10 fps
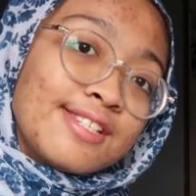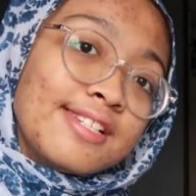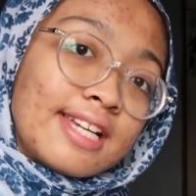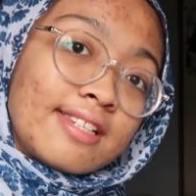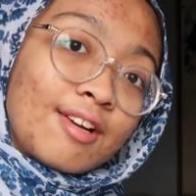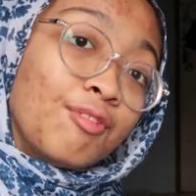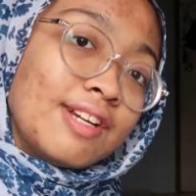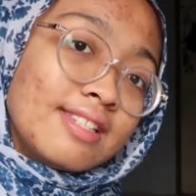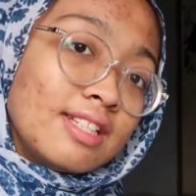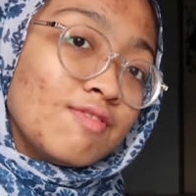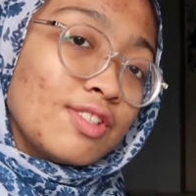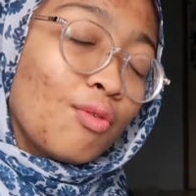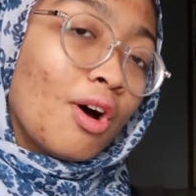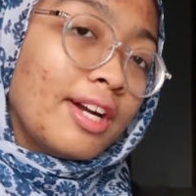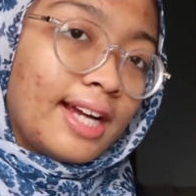soon as I receive the
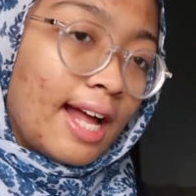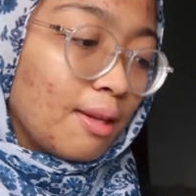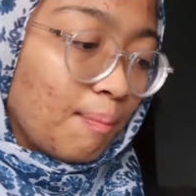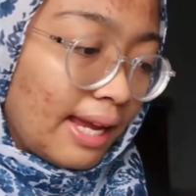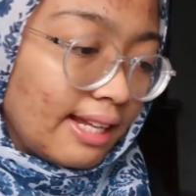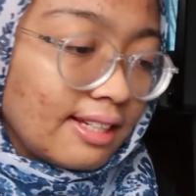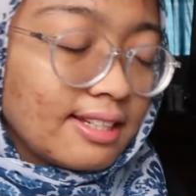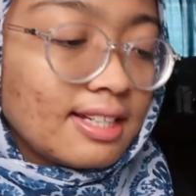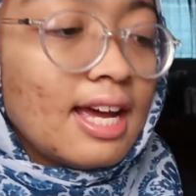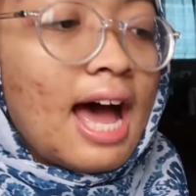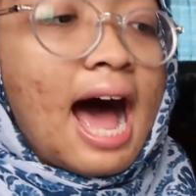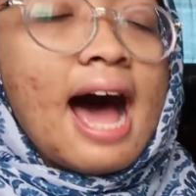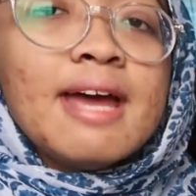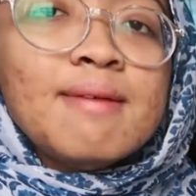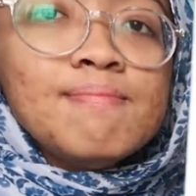watercolor palette,
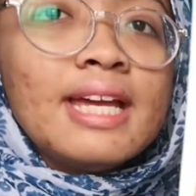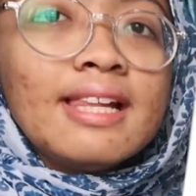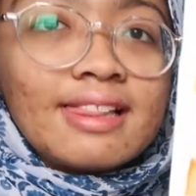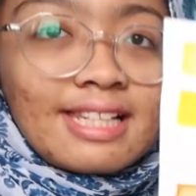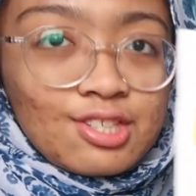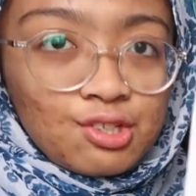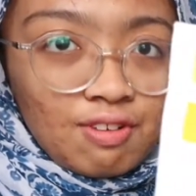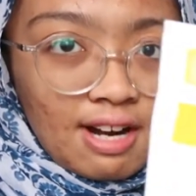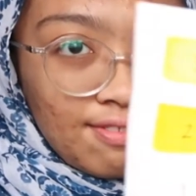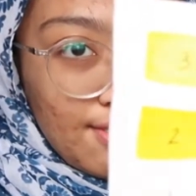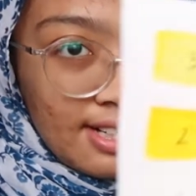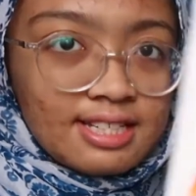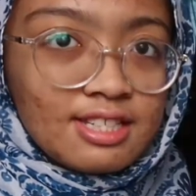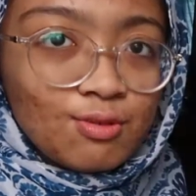I make this reference.